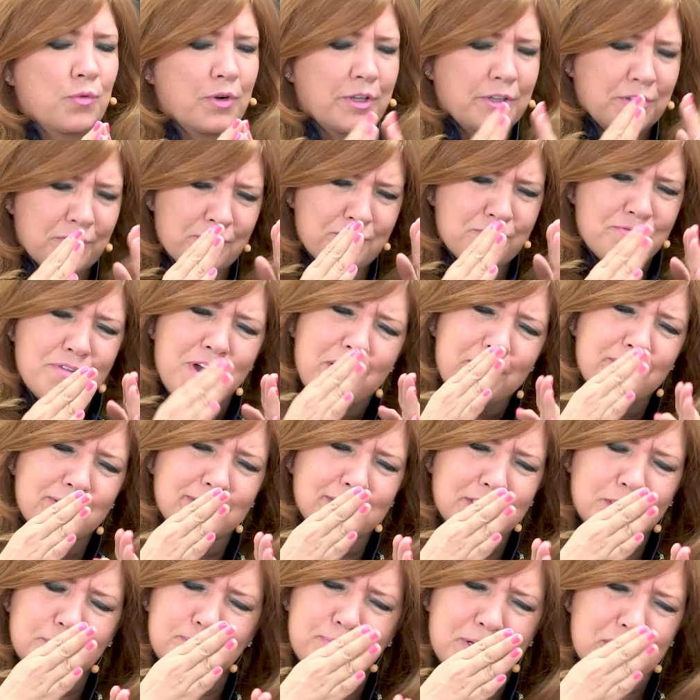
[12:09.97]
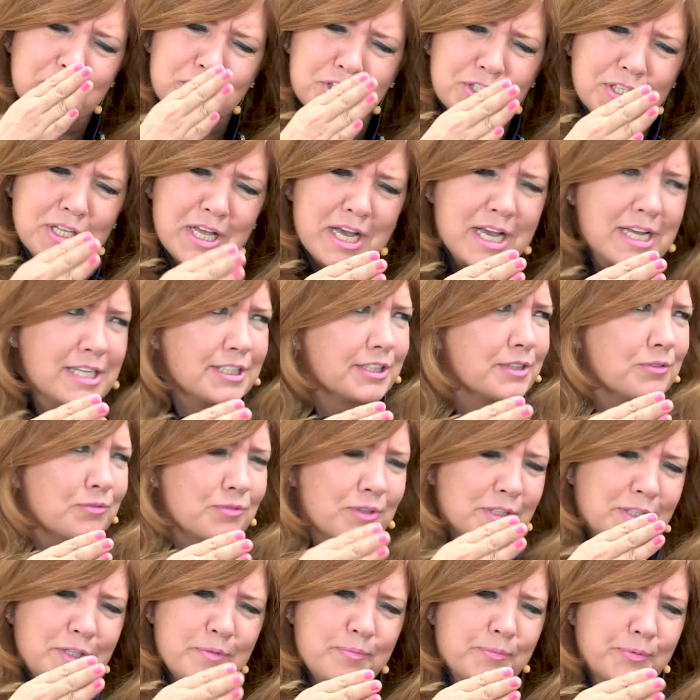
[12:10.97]
where they're very specialized
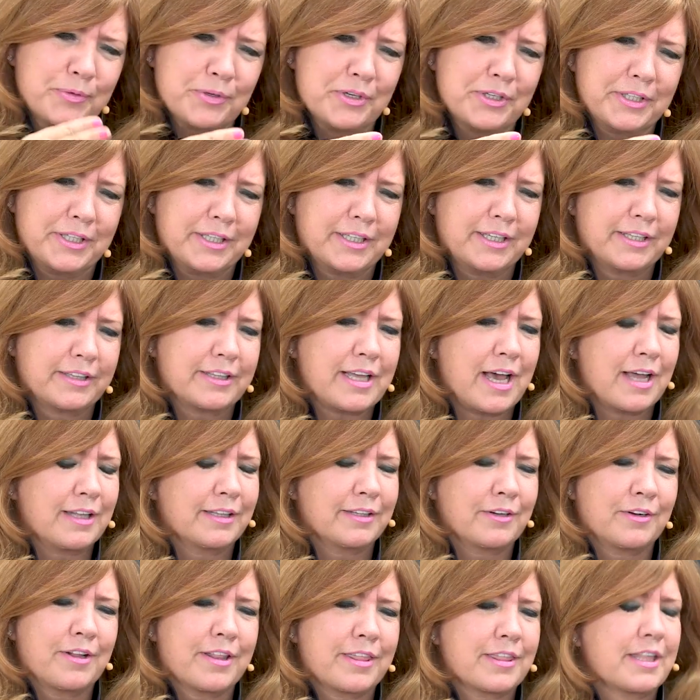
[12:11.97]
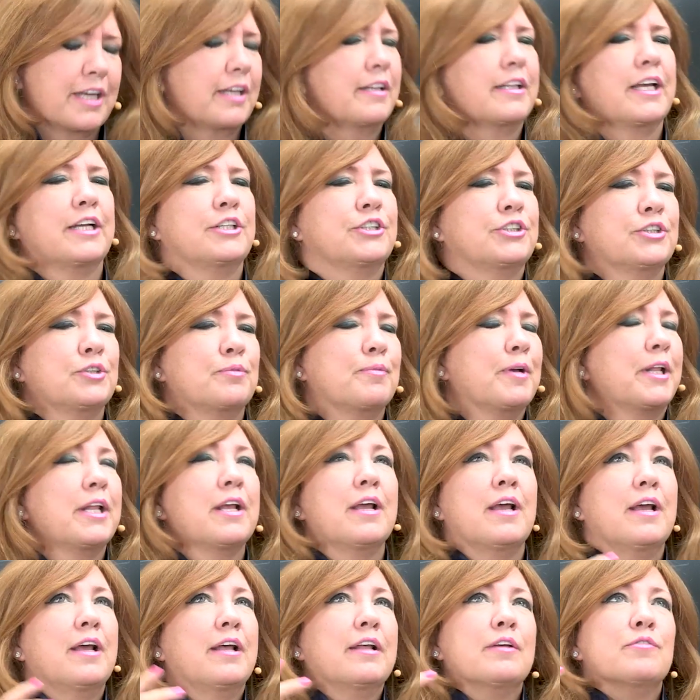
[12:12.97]
and really brilliant at that little thing they do, but